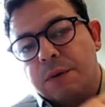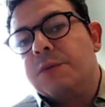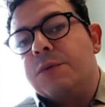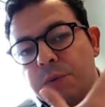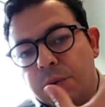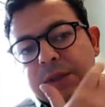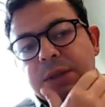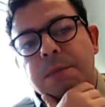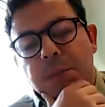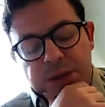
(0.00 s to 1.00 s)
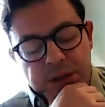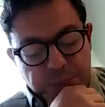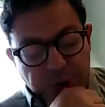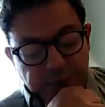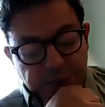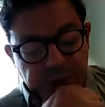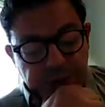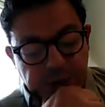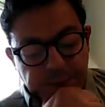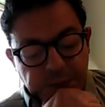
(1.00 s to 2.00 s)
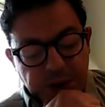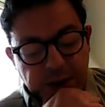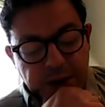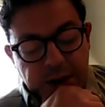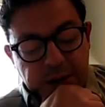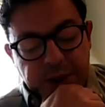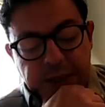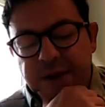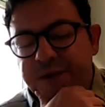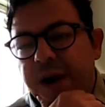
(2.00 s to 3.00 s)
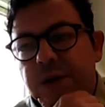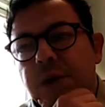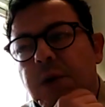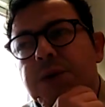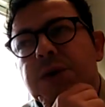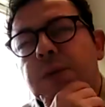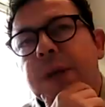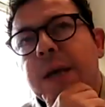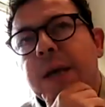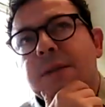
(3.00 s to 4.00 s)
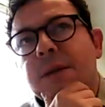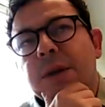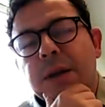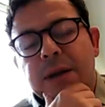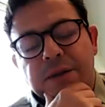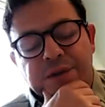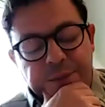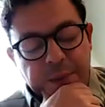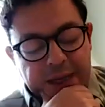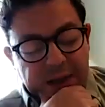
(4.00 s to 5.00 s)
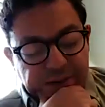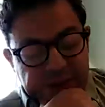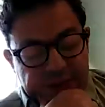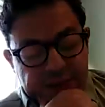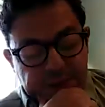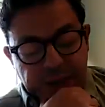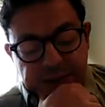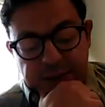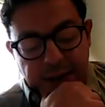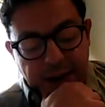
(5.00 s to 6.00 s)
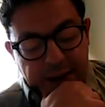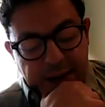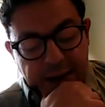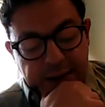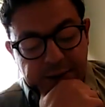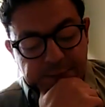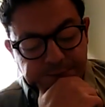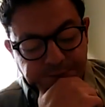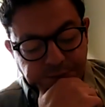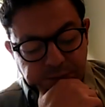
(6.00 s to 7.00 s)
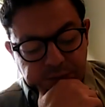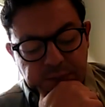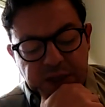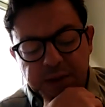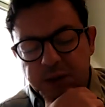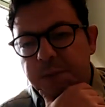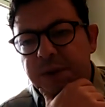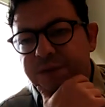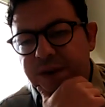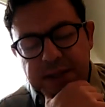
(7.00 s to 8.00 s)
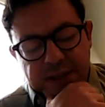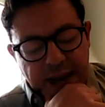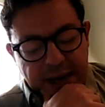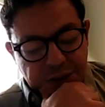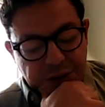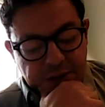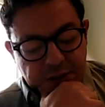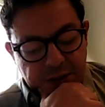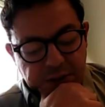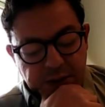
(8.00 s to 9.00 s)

towards the Muslim Brotherhood. But I found also that there were a lot of Machiavellism I didn't like, and double-faced actions,